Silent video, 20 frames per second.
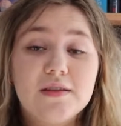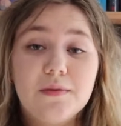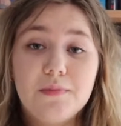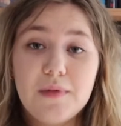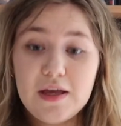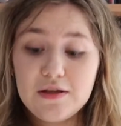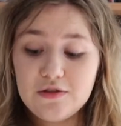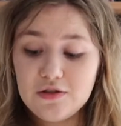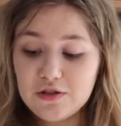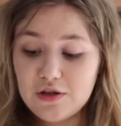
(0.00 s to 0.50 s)
up
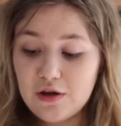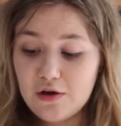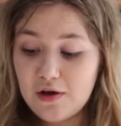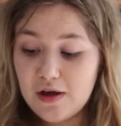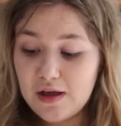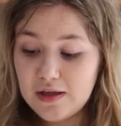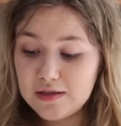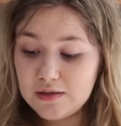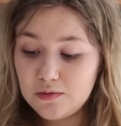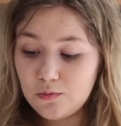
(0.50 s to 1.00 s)
ages ago
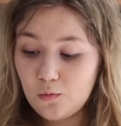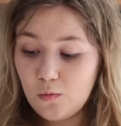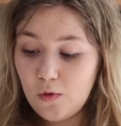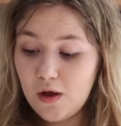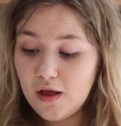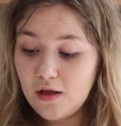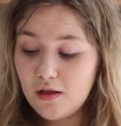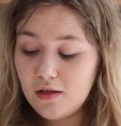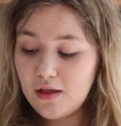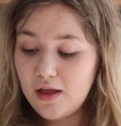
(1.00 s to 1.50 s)
as
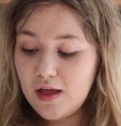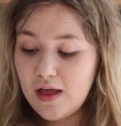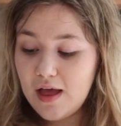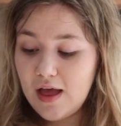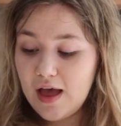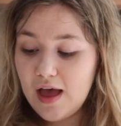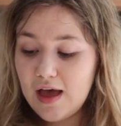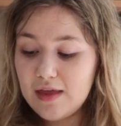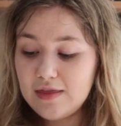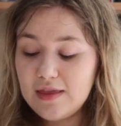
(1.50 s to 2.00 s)
well,
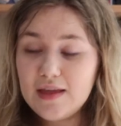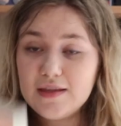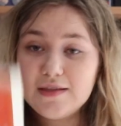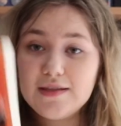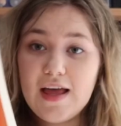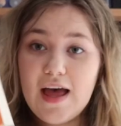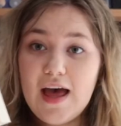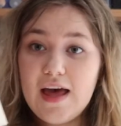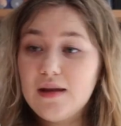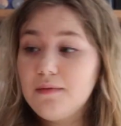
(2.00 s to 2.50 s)
and that is
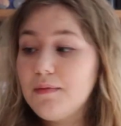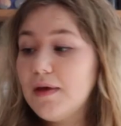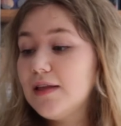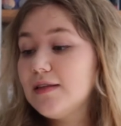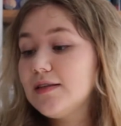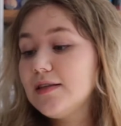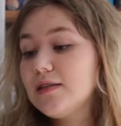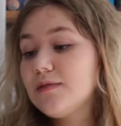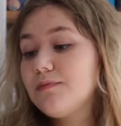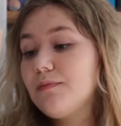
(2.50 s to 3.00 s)
The
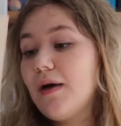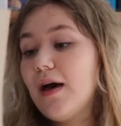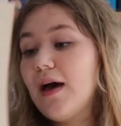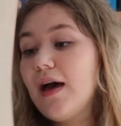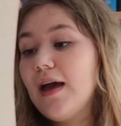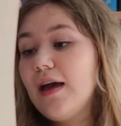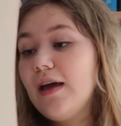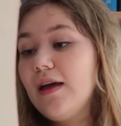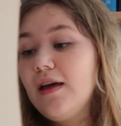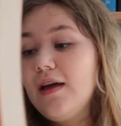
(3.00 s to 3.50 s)
Animators
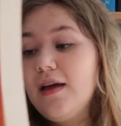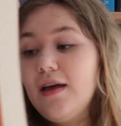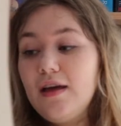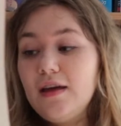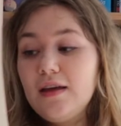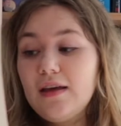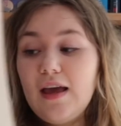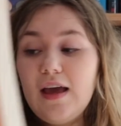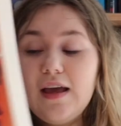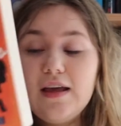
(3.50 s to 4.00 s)
by
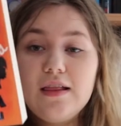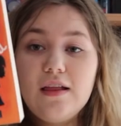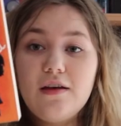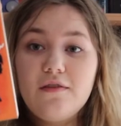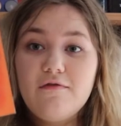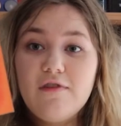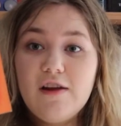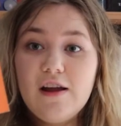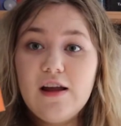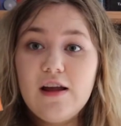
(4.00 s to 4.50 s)

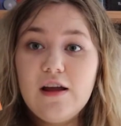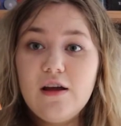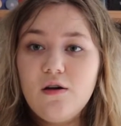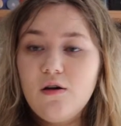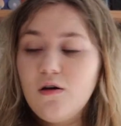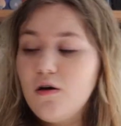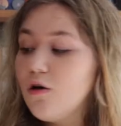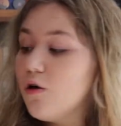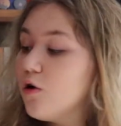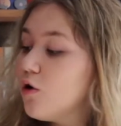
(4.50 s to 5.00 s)
Kayla Ree
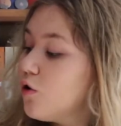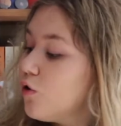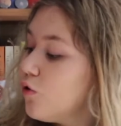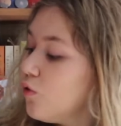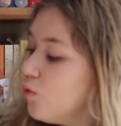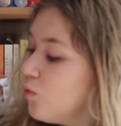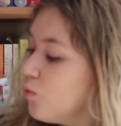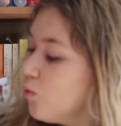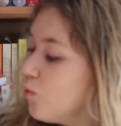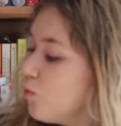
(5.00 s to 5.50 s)

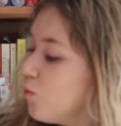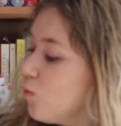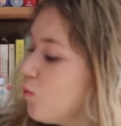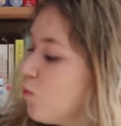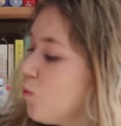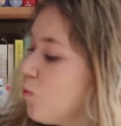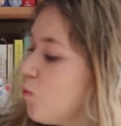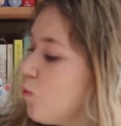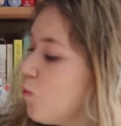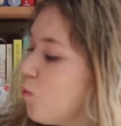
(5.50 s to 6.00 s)

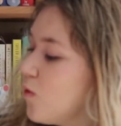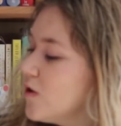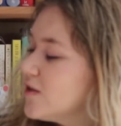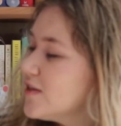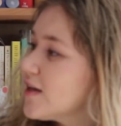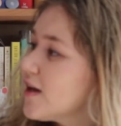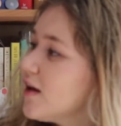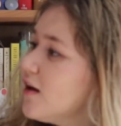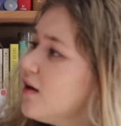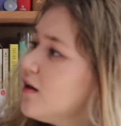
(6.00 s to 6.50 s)

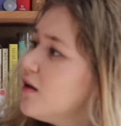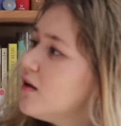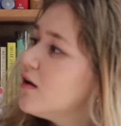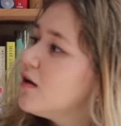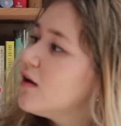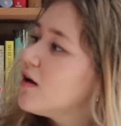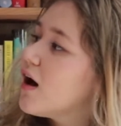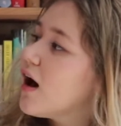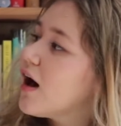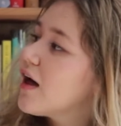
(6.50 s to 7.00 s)
Whitaker,
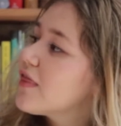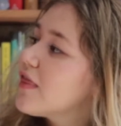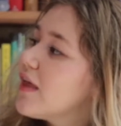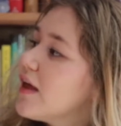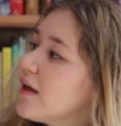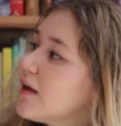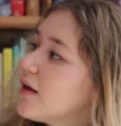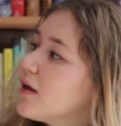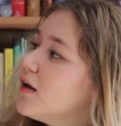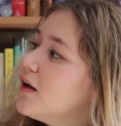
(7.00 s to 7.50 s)
I
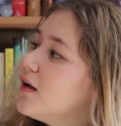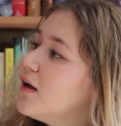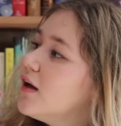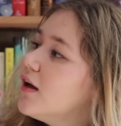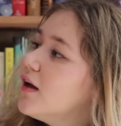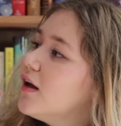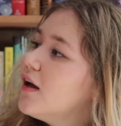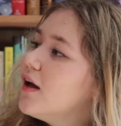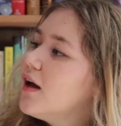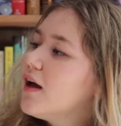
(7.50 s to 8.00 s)
think.
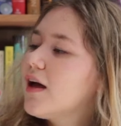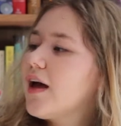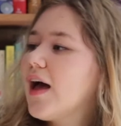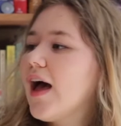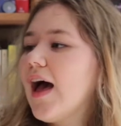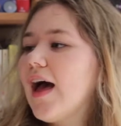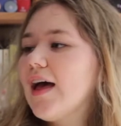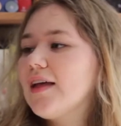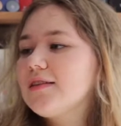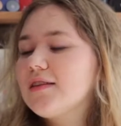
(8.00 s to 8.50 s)

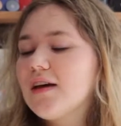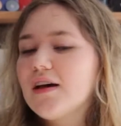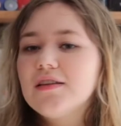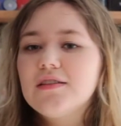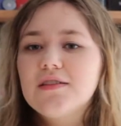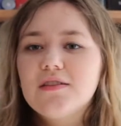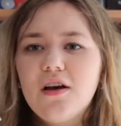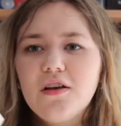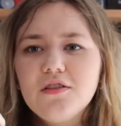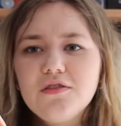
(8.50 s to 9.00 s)
And I
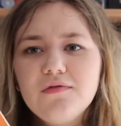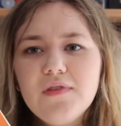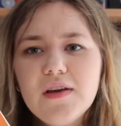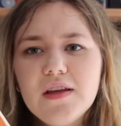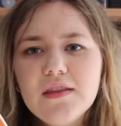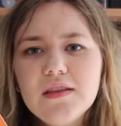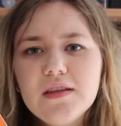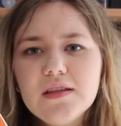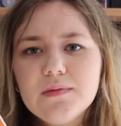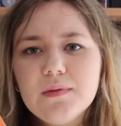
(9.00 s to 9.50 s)
started
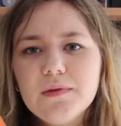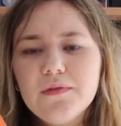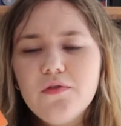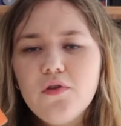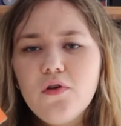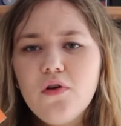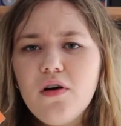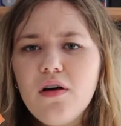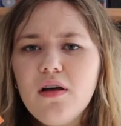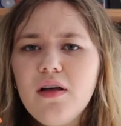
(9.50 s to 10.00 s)
reading this
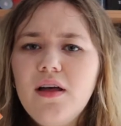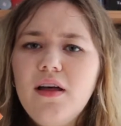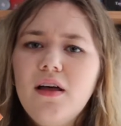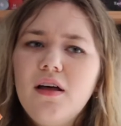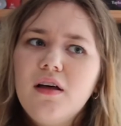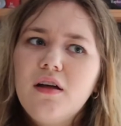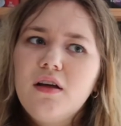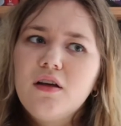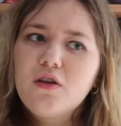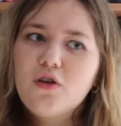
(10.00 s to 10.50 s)
before,
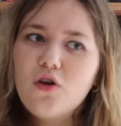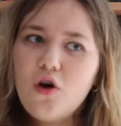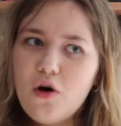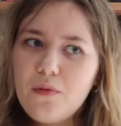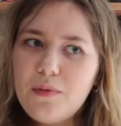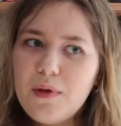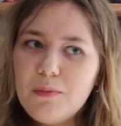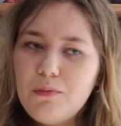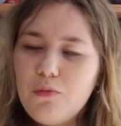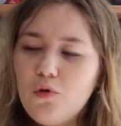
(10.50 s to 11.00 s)
got a
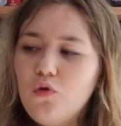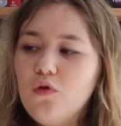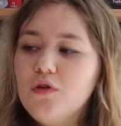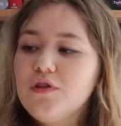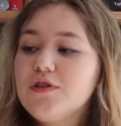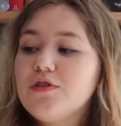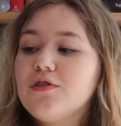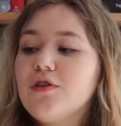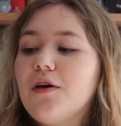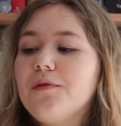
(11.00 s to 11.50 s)
bit
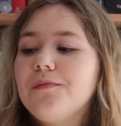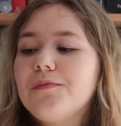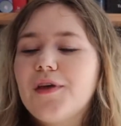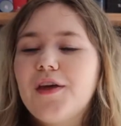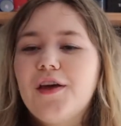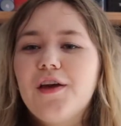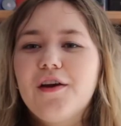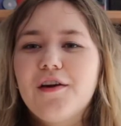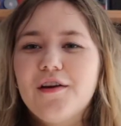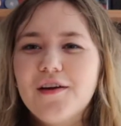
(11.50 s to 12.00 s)
bored, so I'm
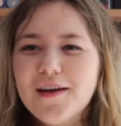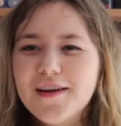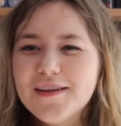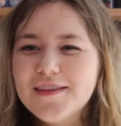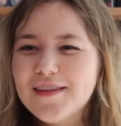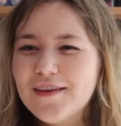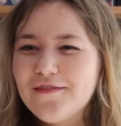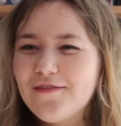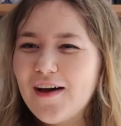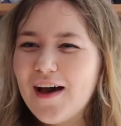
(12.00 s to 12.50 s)
curious
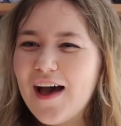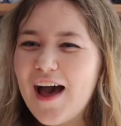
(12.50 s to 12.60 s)
if I